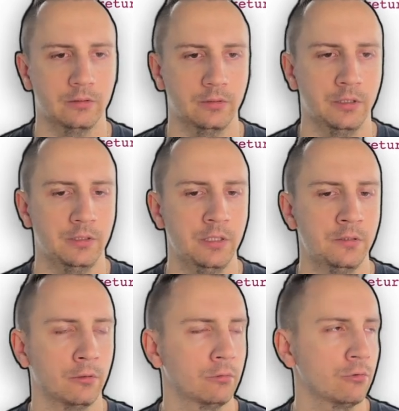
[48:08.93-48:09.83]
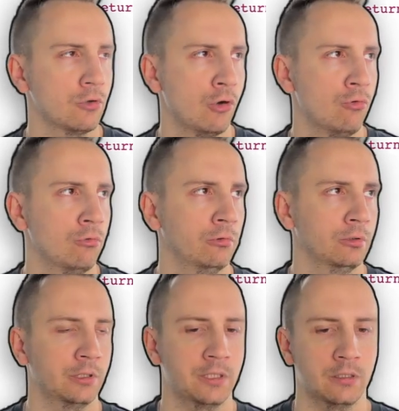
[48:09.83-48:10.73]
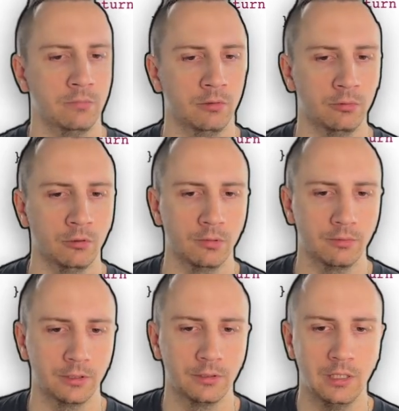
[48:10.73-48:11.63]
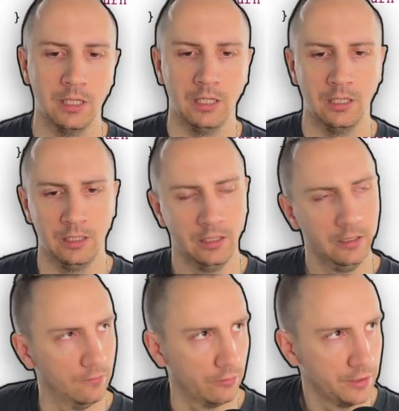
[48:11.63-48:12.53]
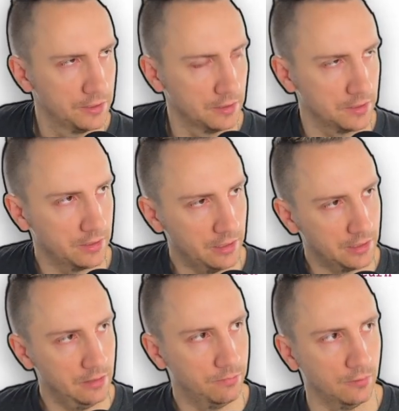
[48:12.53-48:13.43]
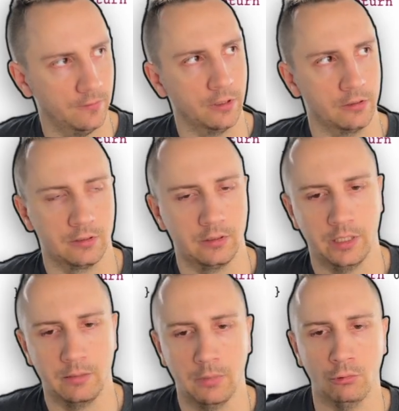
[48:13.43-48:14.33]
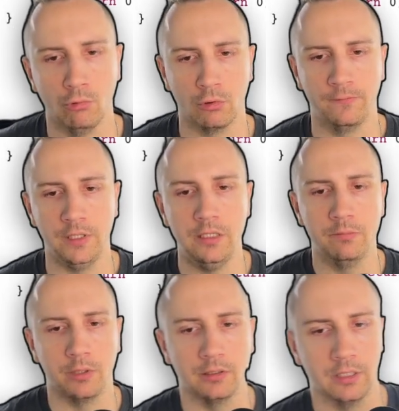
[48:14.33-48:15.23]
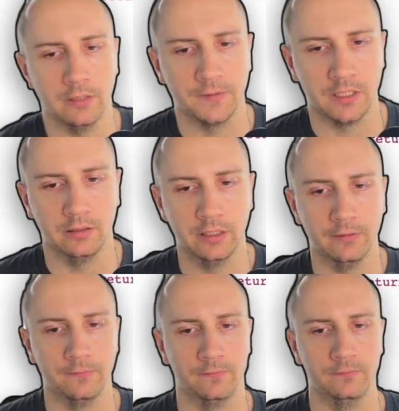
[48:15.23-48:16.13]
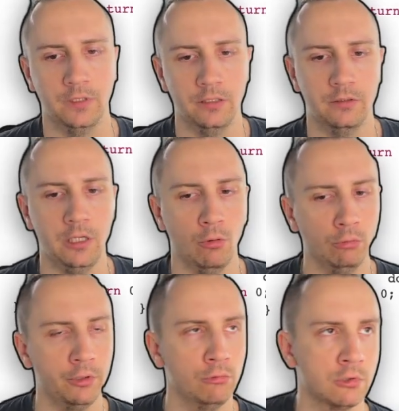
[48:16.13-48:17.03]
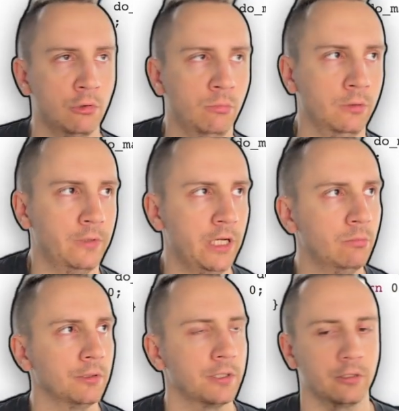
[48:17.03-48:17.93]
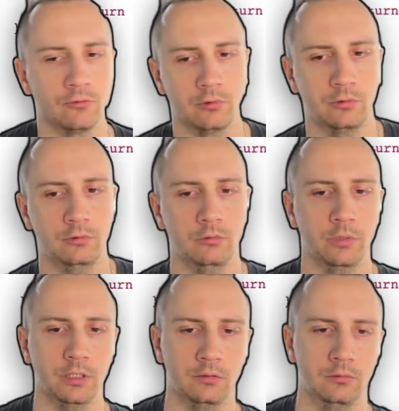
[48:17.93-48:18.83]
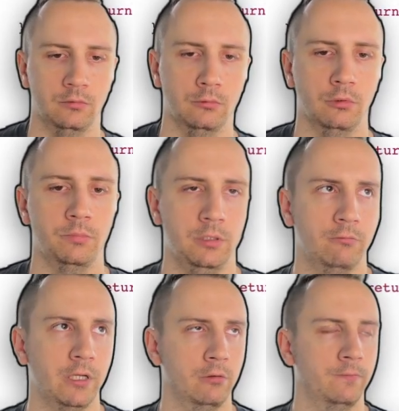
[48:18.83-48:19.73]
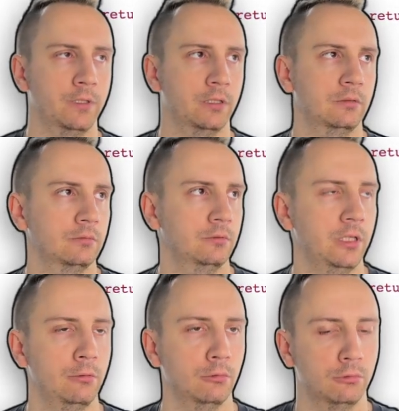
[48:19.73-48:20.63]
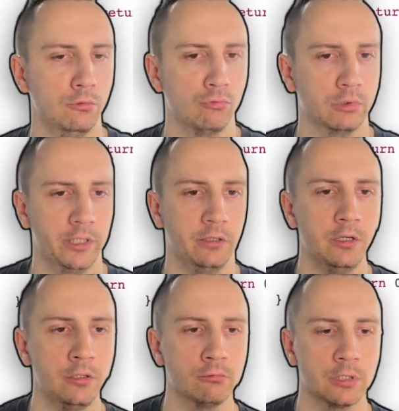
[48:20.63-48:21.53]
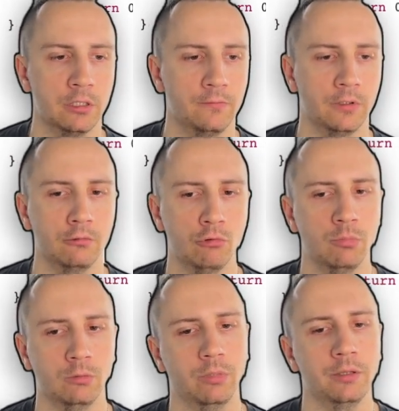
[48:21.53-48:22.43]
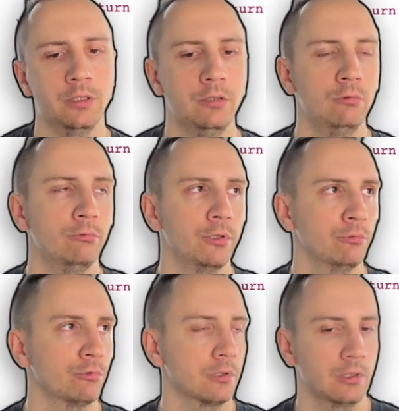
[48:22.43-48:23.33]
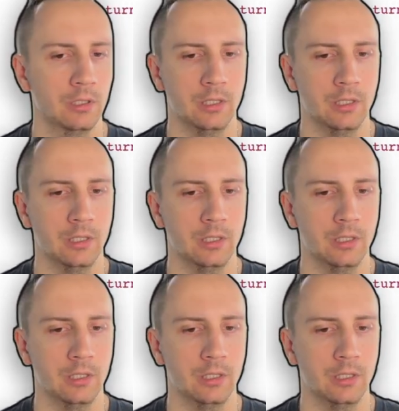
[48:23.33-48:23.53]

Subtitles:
it's easier to show on an example probably. For instance, take simple functions like malloc, free, printf, scanf. They all use global variables actually. You might not be aware of that. They don't look like they use anything global, but they do use.